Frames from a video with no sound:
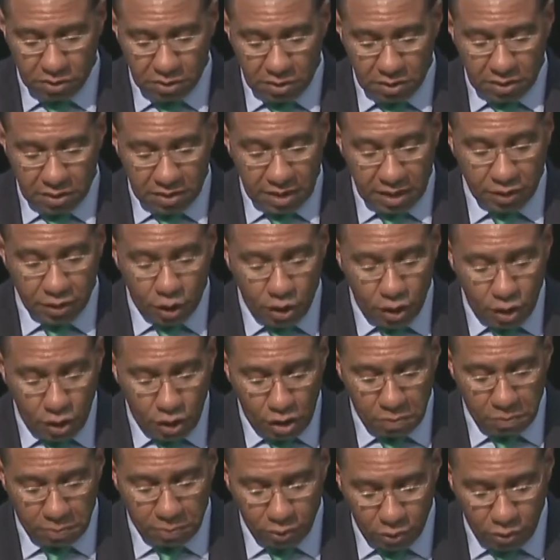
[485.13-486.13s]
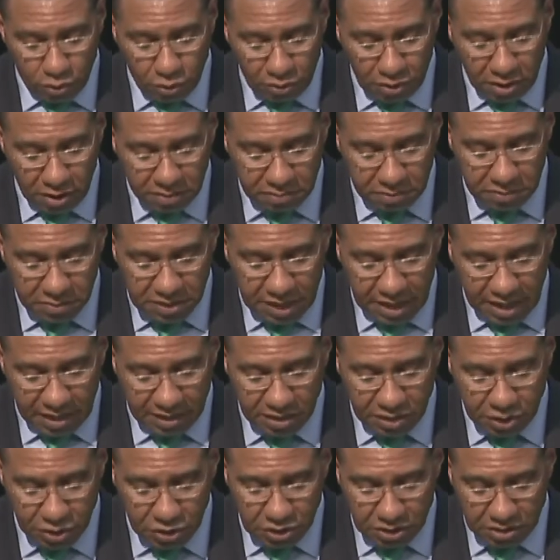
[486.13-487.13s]
that all programs and
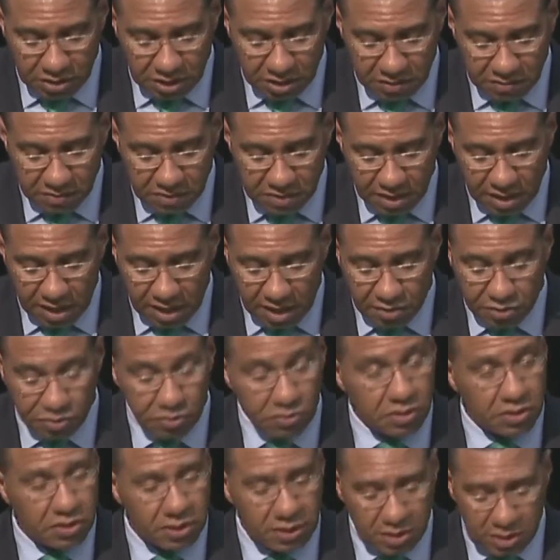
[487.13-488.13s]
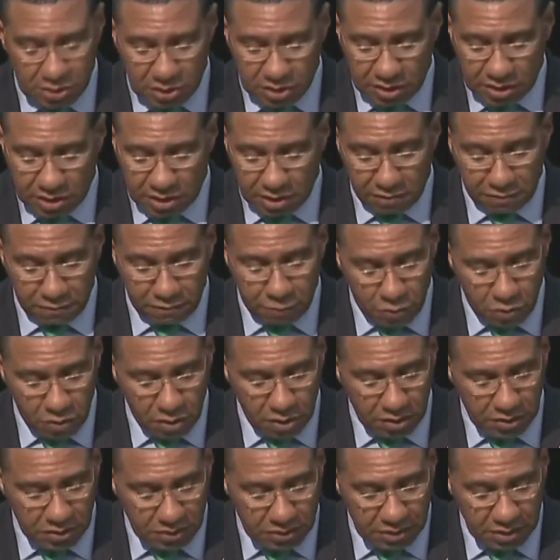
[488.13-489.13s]
initiatives are strategically
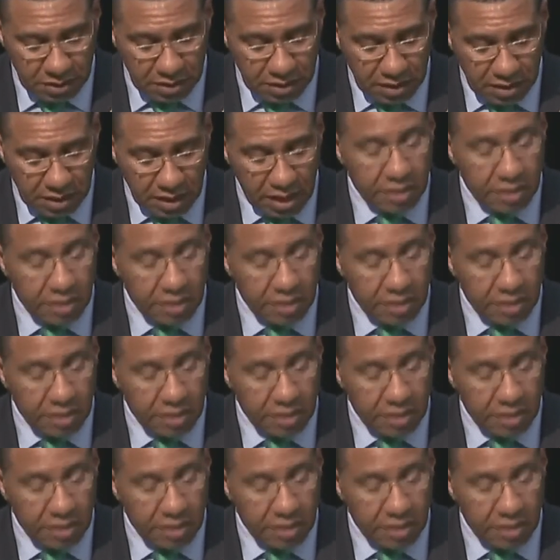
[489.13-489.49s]
focused and